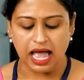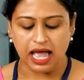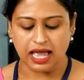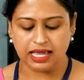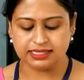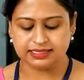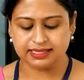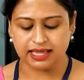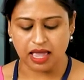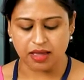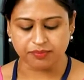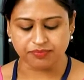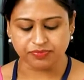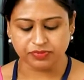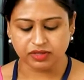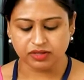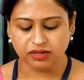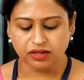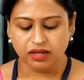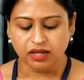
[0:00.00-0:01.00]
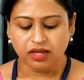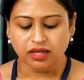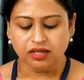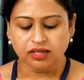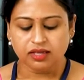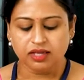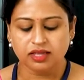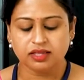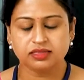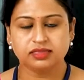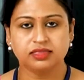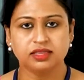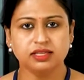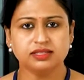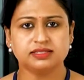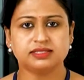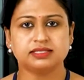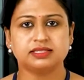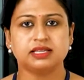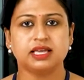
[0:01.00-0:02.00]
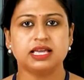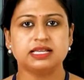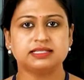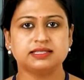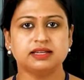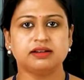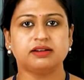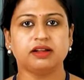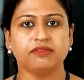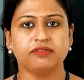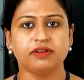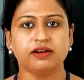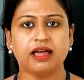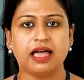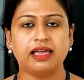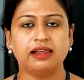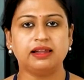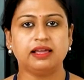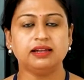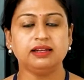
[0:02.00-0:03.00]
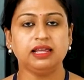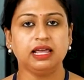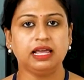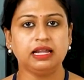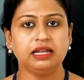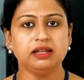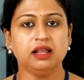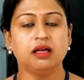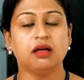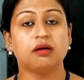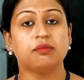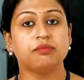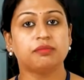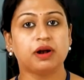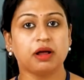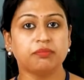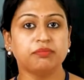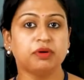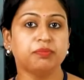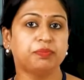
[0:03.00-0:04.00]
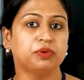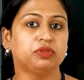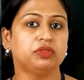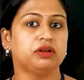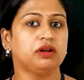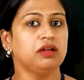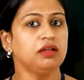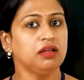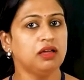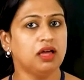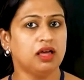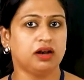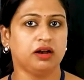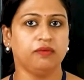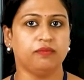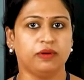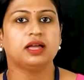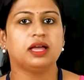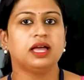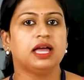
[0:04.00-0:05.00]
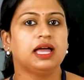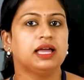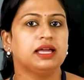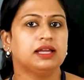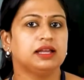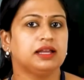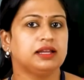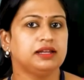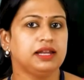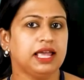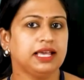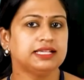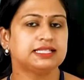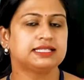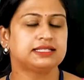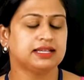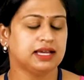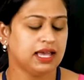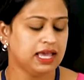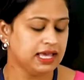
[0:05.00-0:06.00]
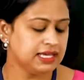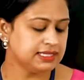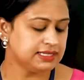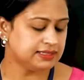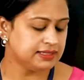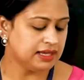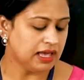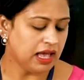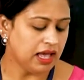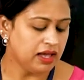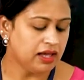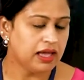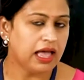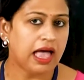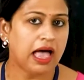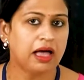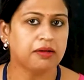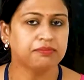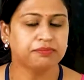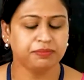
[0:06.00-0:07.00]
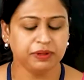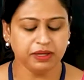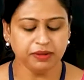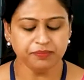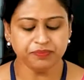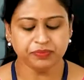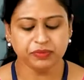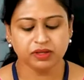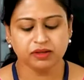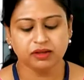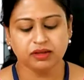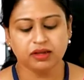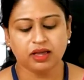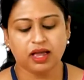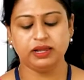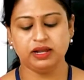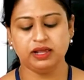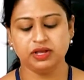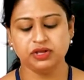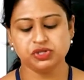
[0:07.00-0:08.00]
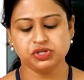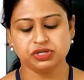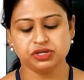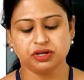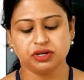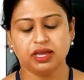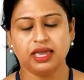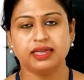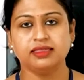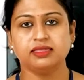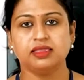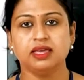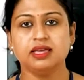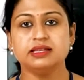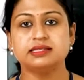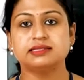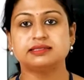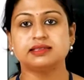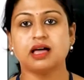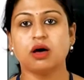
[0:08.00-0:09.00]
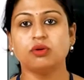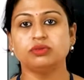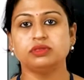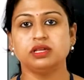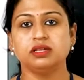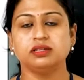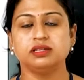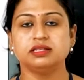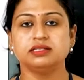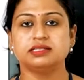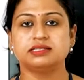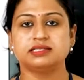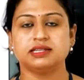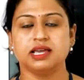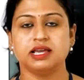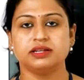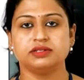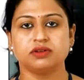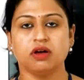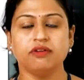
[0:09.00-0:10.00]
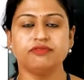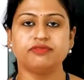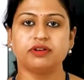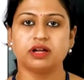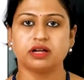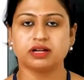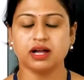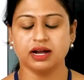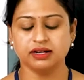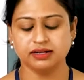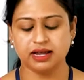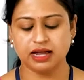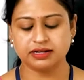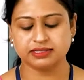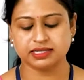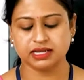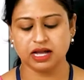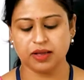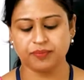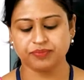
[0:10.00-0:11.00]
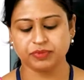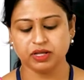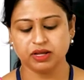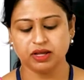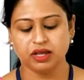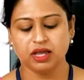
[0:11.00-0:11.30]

Assam. This is a river island in Brahmaputra River. Next is Hampi, and it is in the South Indian state of Karnataka.